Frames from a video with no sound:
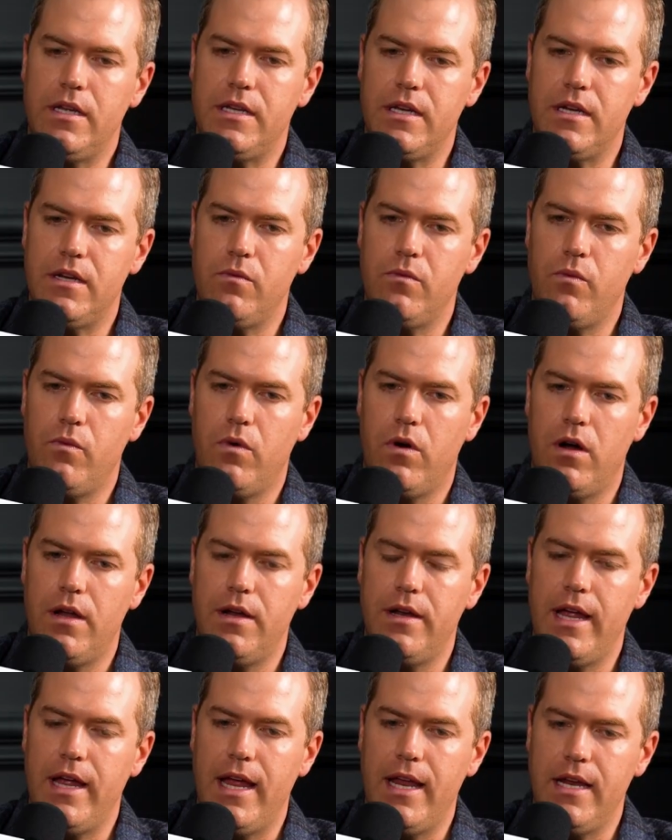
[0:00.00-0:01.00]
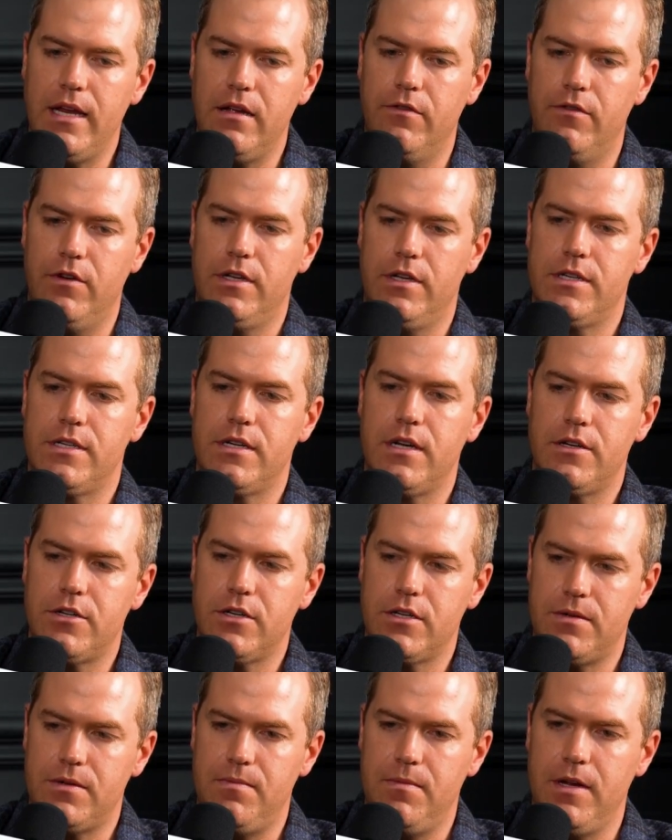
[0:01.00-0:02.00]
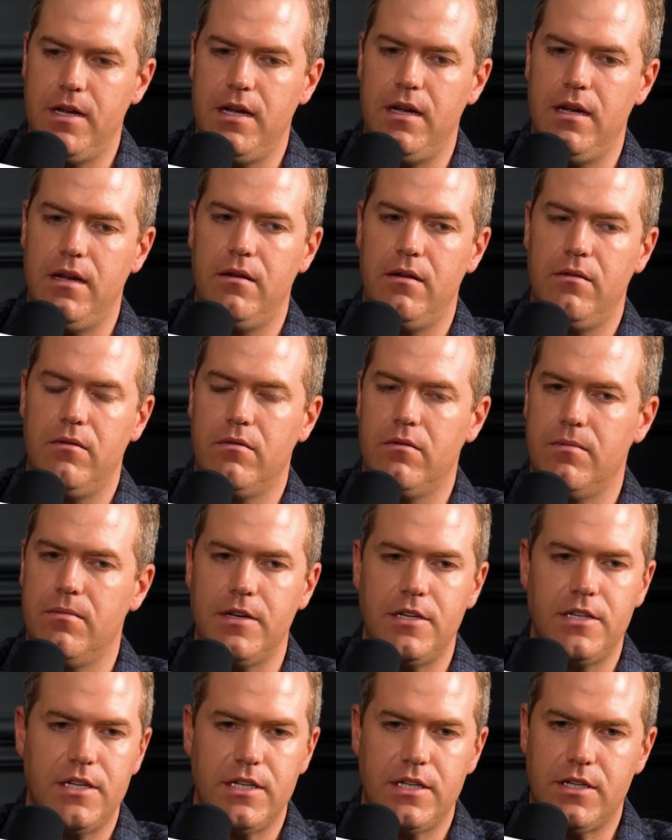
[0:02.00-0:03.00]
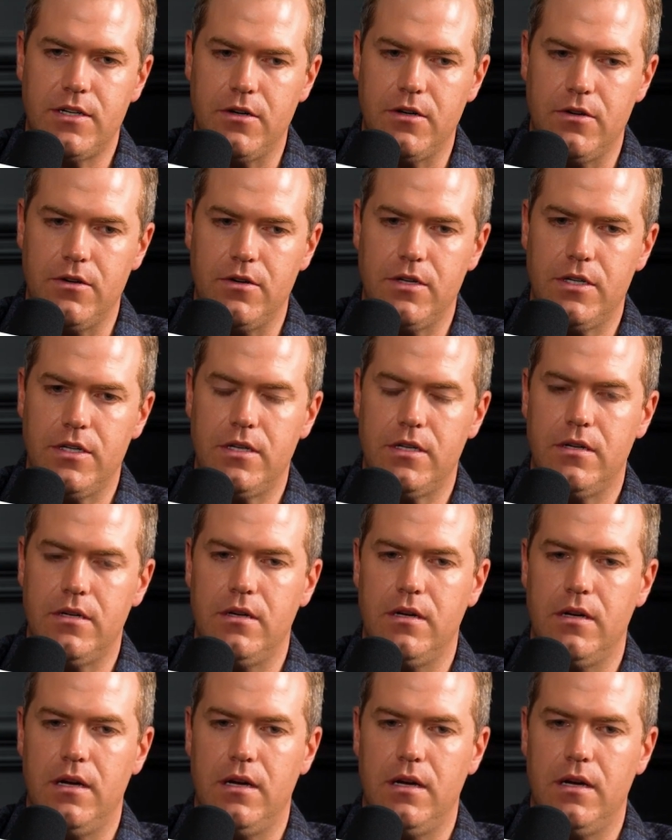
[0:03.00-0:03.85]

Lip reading: didn't want any of us, not just me or my sisters,